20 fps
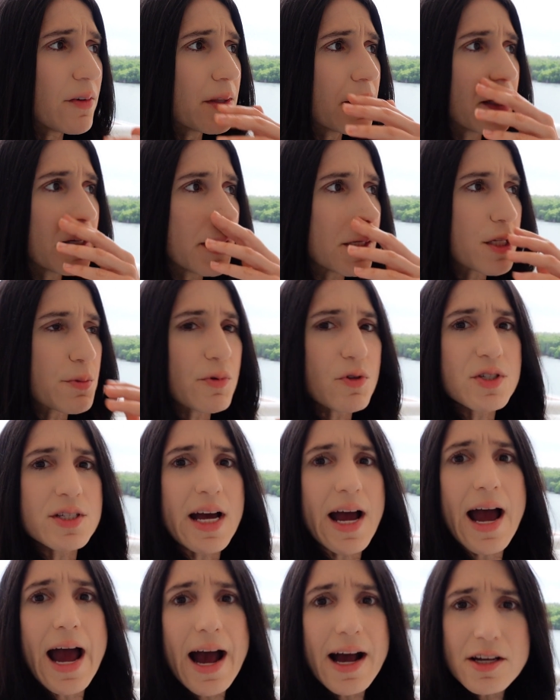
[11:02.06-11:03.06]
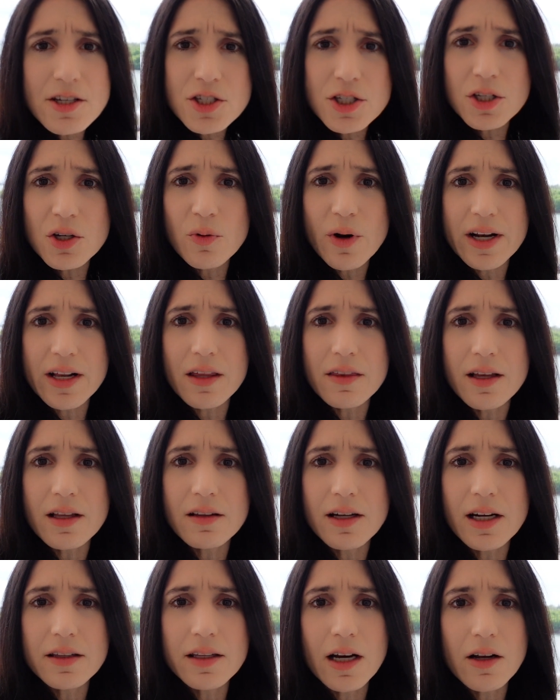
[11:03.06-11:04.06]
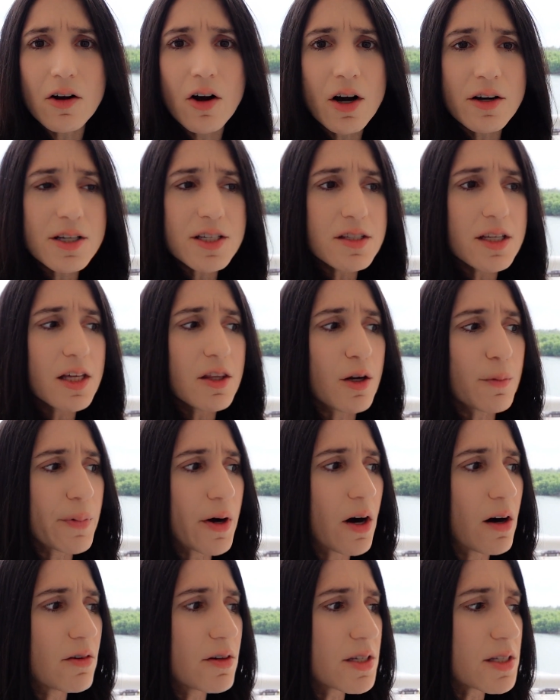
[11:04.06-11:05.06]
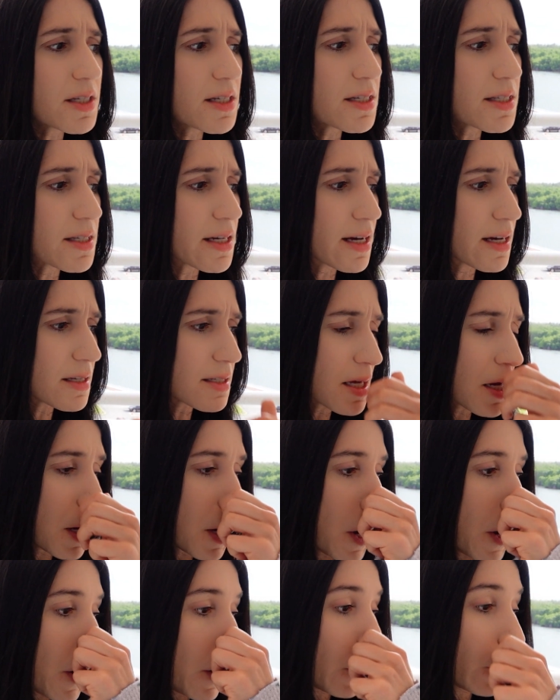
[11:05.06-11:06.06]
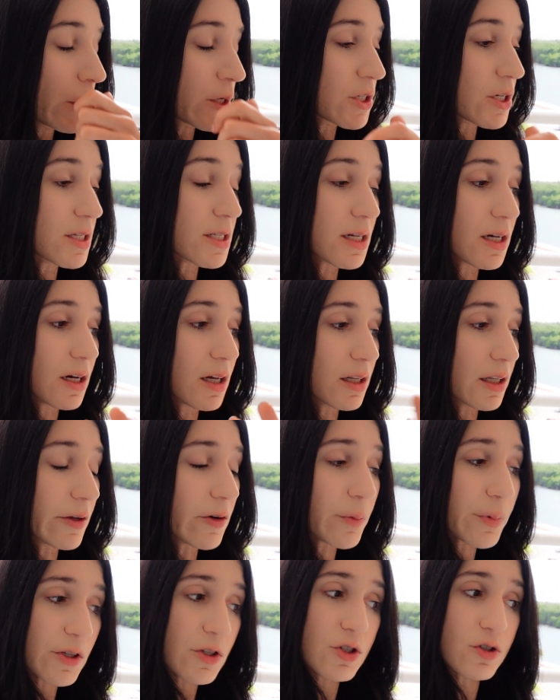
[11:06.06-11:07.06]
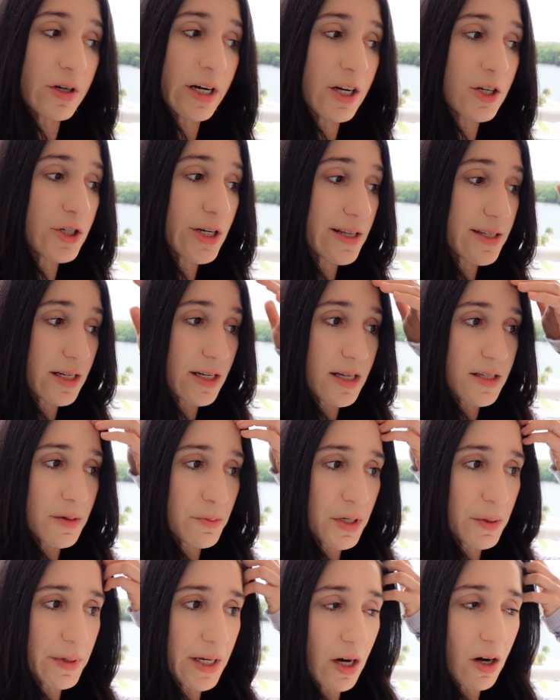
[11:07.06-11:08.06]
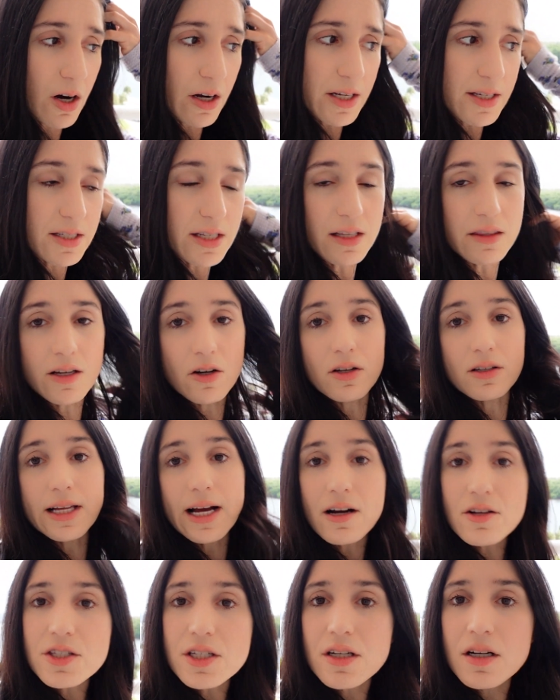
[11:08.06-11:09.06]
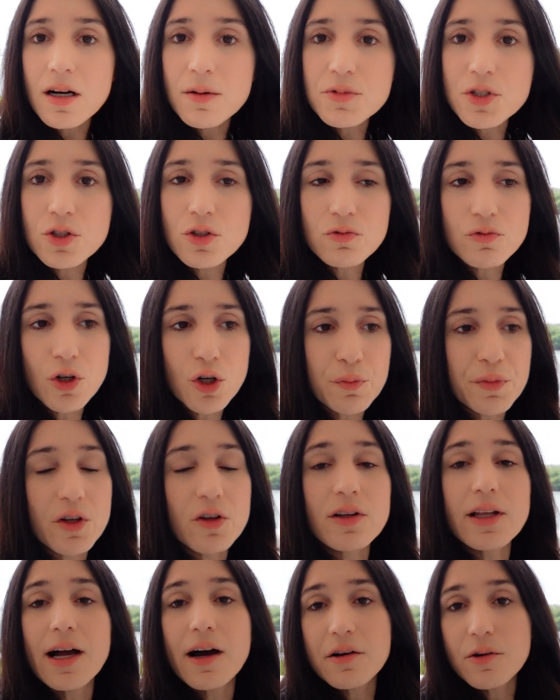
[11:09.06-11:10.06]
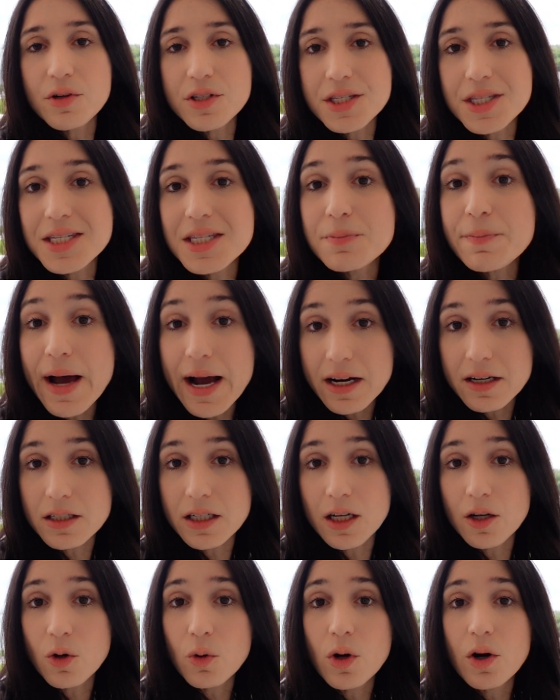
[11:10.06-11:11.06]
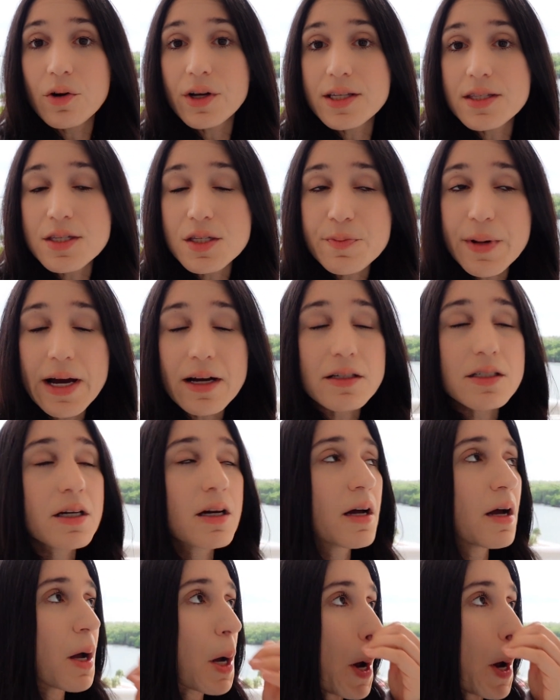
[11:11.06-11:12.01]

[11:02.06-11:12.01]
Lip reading: even think he's supposed to ask you anything like that. Honestly, their policy says, which is a little bit strange as it is, I'm gonna be honest, that they're allowed to come to the room and they're allowed to inspect, end quote, inspect.